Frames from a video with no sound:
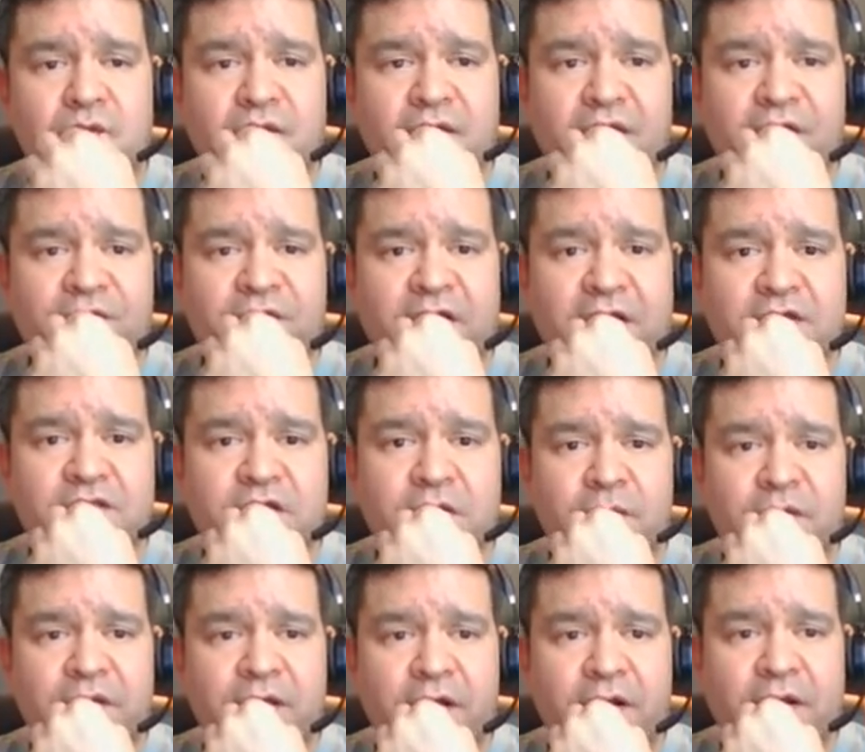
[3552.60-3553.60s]
Yeah, if you guys go
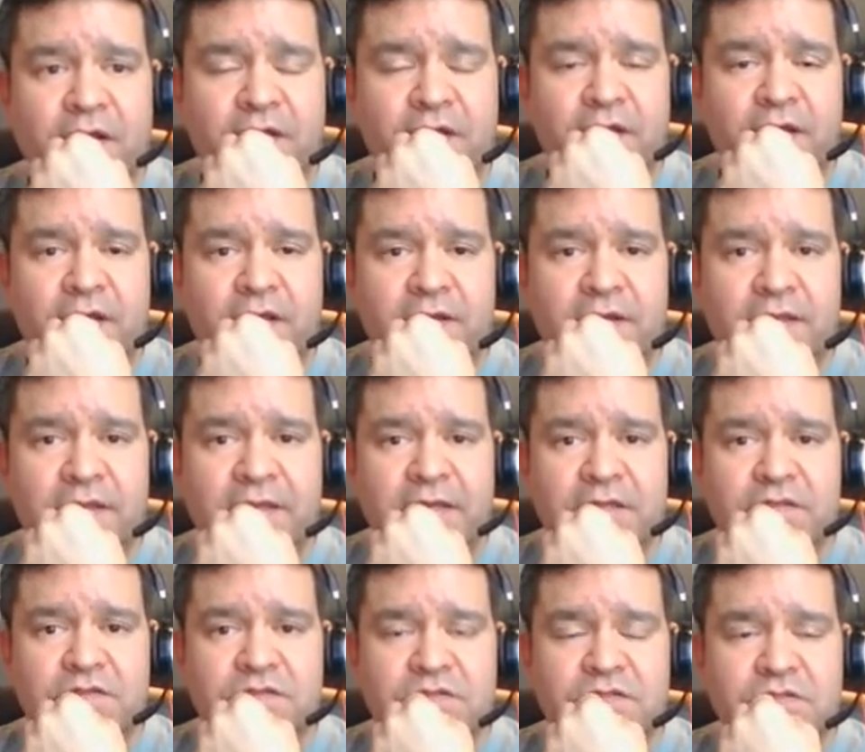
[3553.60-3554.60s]
in there and and
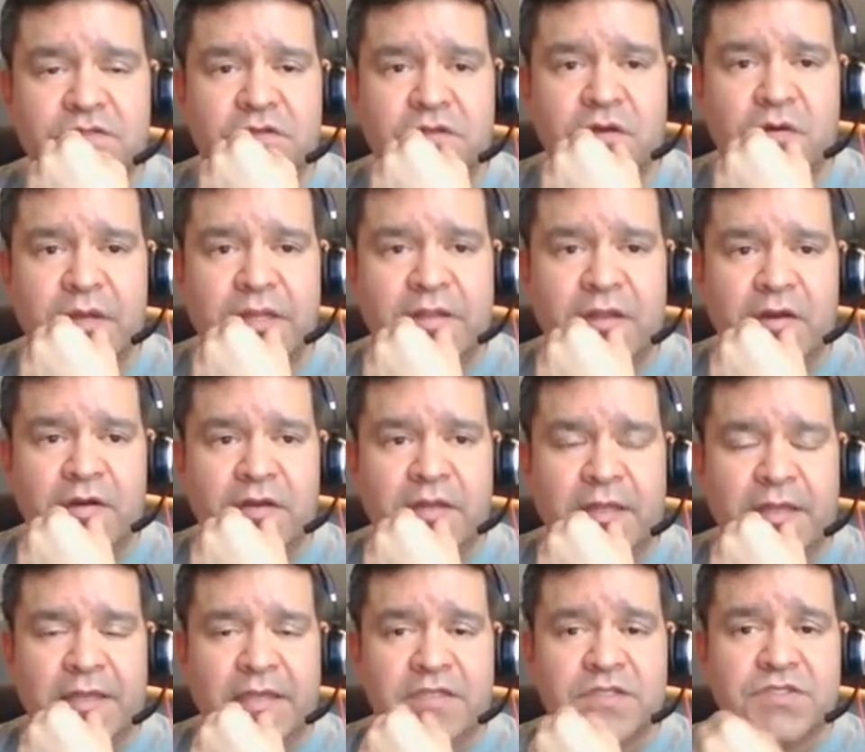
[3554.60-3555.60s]
get go ahead there
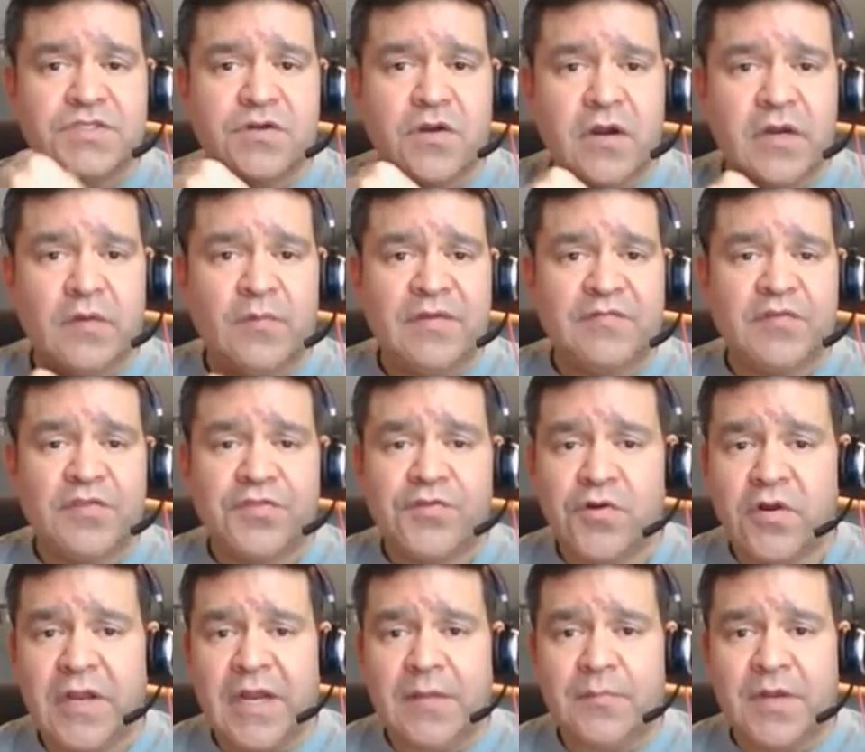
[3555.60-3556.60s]
and get started, we have a
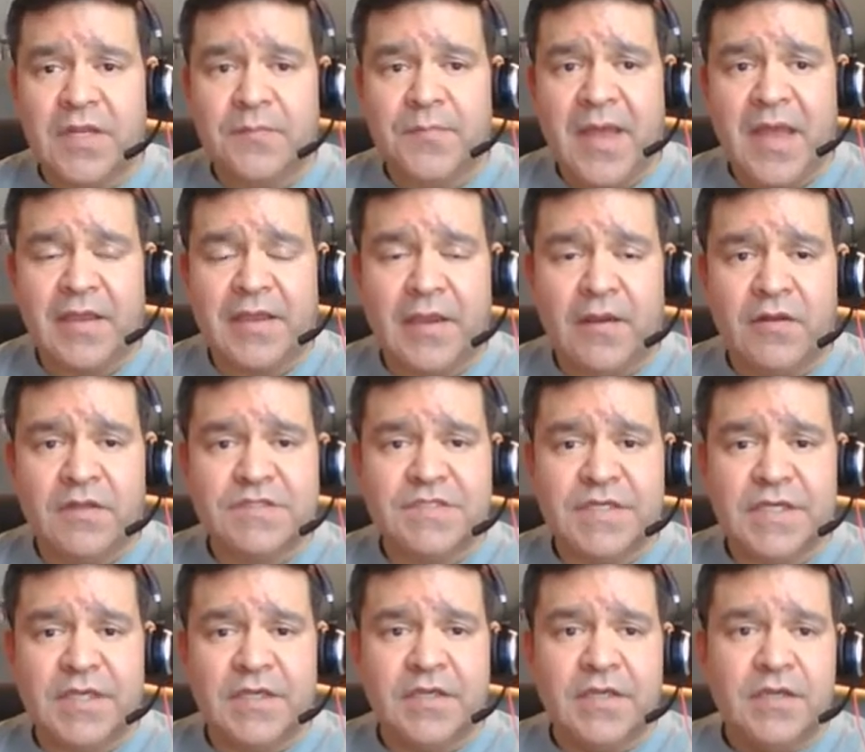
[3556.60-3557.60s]
30 day money back
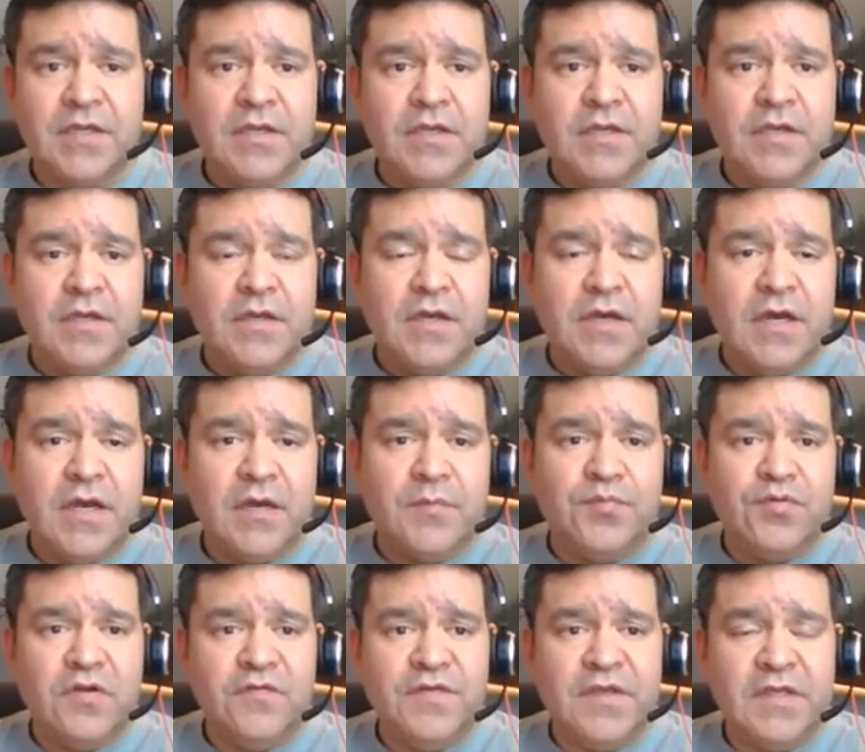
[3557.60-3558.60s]
guarantee. Uh,
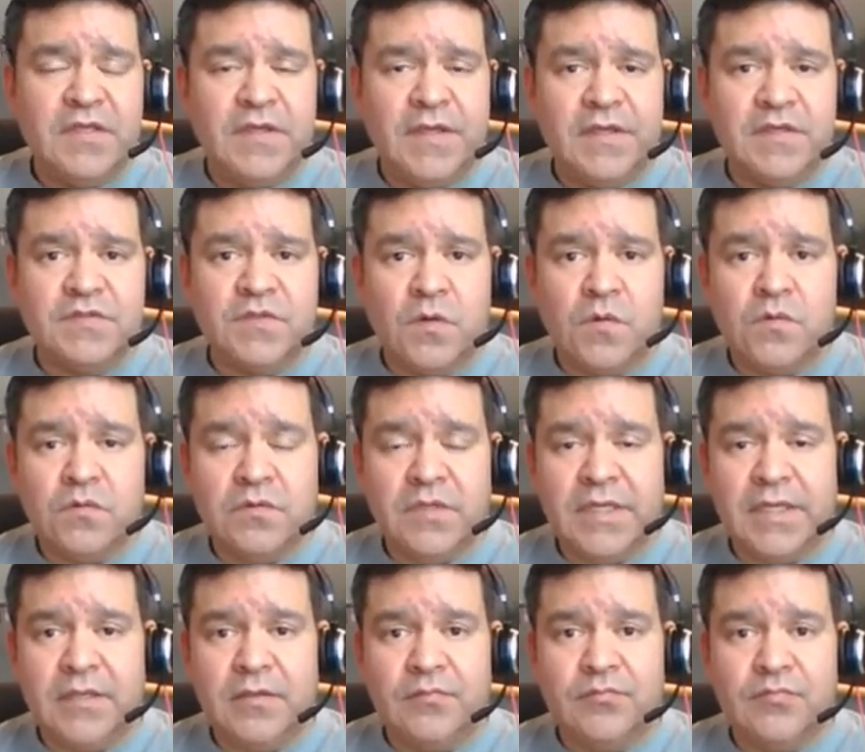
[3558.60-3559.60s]
Privy is
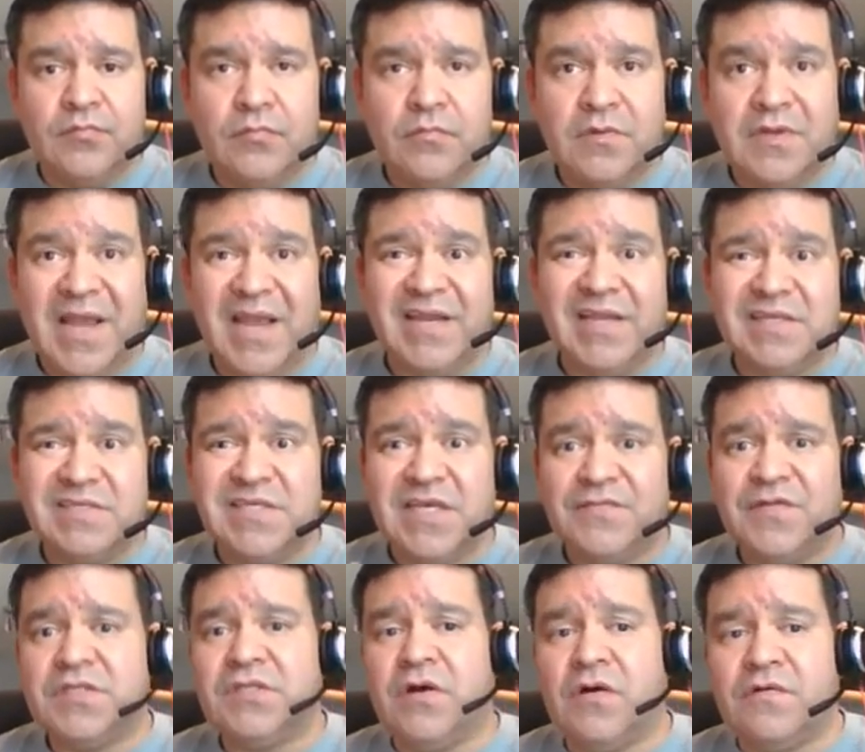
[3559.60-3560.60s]
only
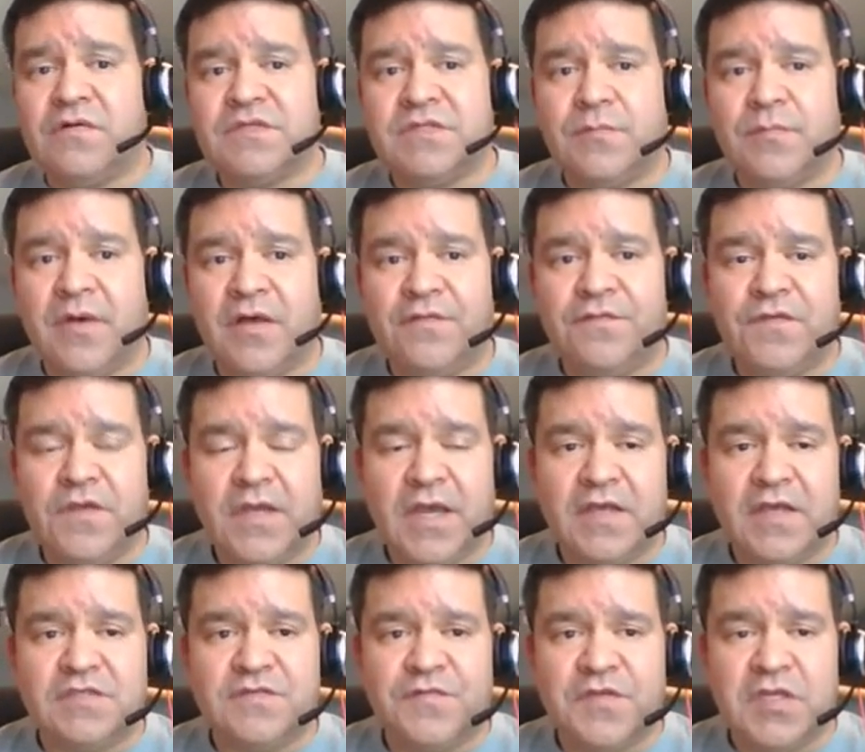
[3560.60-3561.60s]
$97 a month, you
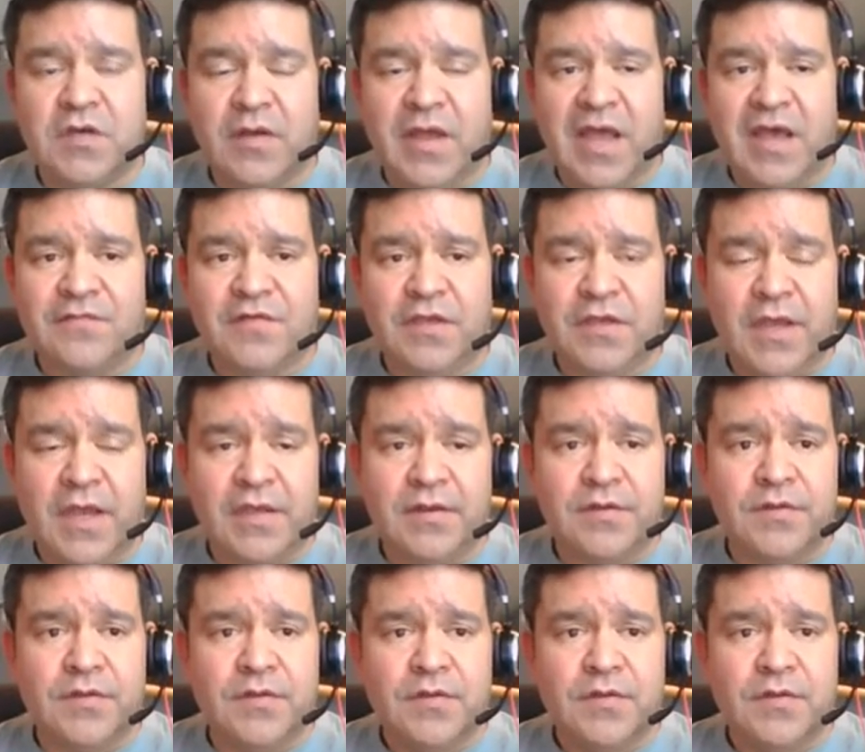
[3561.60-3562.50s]
guys, if you don't have it yet.